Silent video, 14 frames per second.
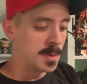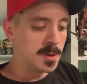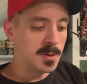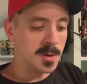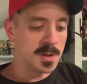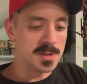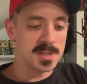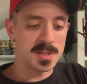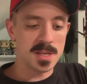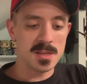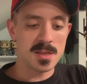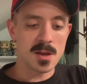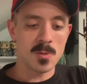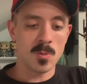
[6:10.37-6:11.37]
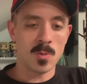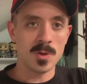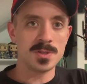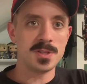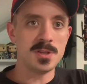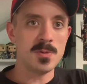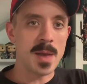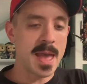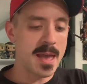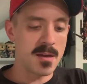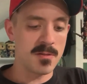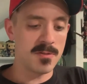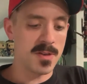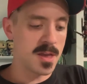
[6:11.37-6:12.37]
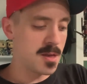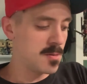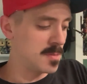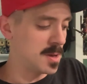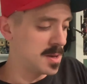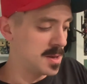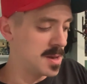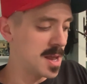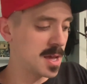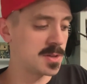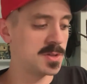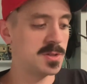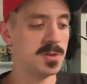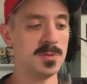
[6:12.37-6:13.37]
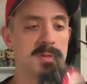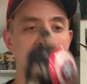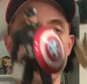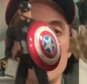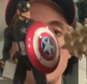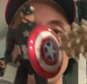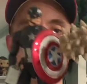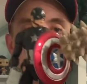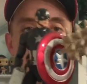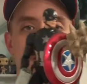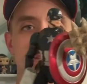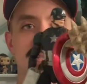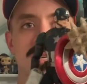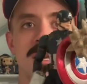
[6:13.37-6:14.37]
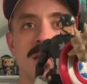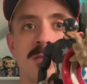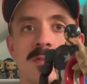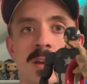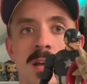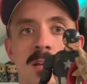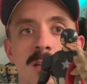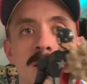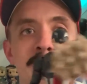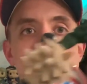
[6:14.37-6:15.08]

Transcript: You can see that once you have him next to Sandman with his sand effect,